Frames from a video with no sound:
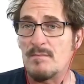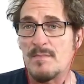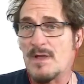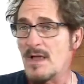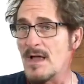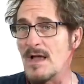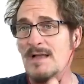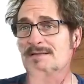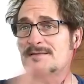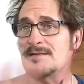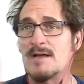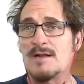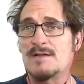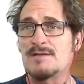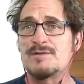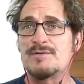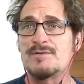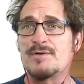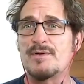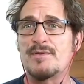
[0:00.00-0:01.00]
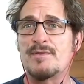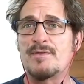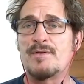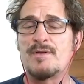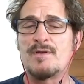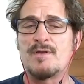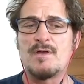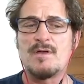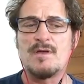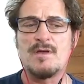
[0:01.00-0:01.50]
God's honest truth.
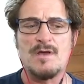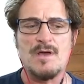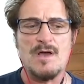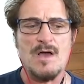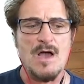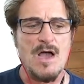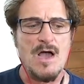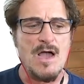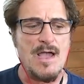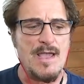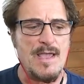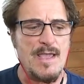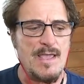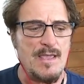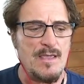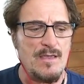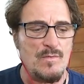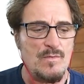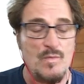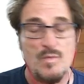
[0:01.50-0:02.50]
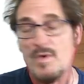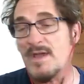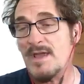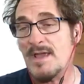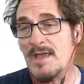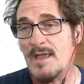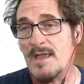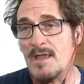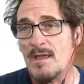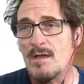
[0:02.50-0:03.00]

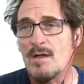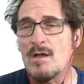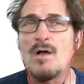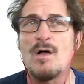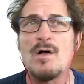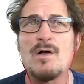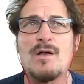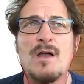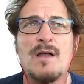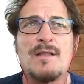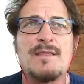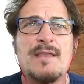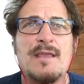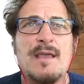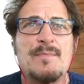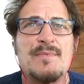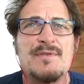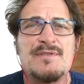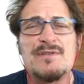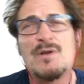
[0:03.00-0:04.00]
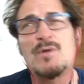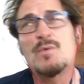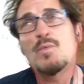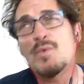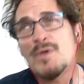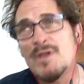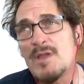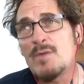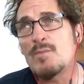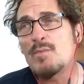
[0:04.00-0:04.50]
We all got the episode.
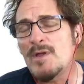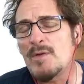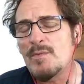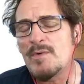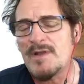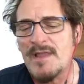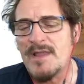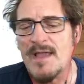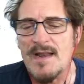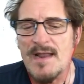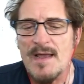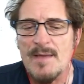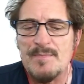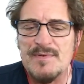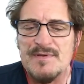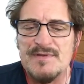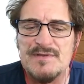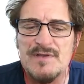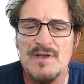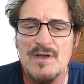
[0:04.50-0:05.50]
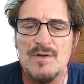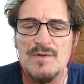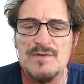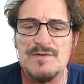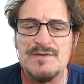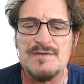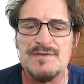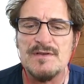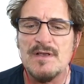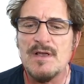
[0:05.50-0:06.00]
We would get
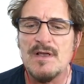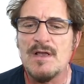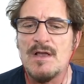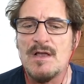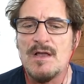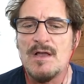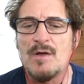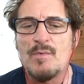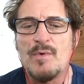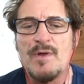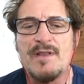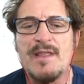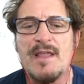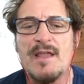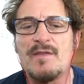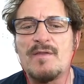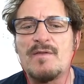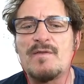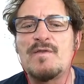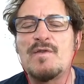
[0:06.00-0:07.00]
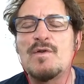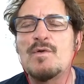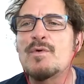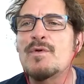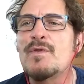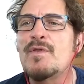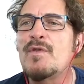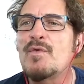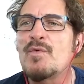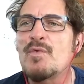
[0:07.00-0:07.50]
episodes. We'd get two
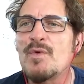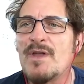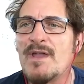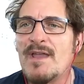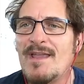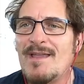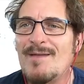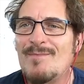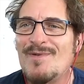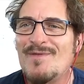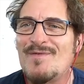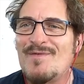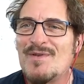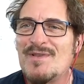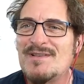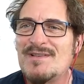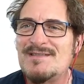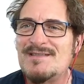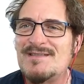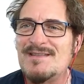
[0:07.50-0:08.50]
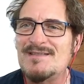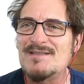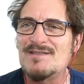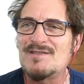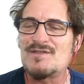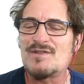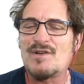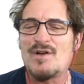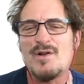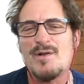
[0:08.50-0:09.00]
or three before the season
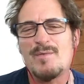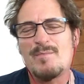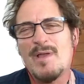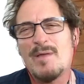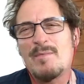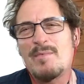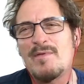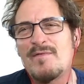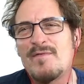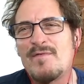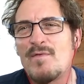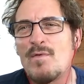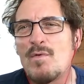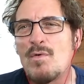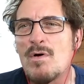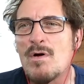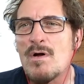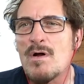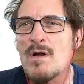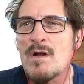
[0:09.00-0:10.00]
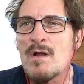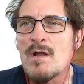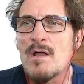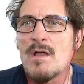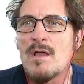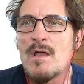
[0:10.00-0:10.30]
started, maybe four.